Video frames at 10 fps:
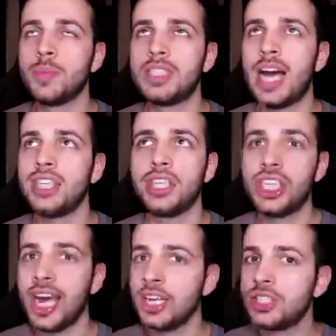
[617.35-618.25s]
me to actually
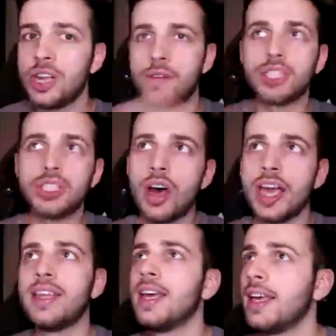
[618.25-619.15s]
change to the other
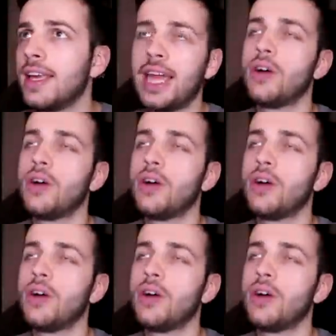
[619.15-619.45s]
side. Get it